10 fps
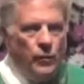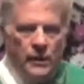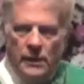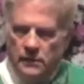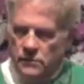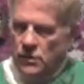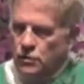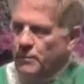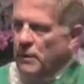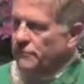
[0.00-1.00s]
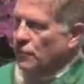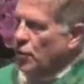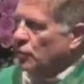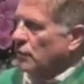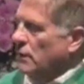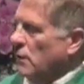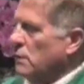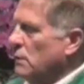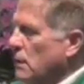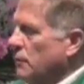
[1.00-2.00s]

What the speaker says: We got in touch by phone a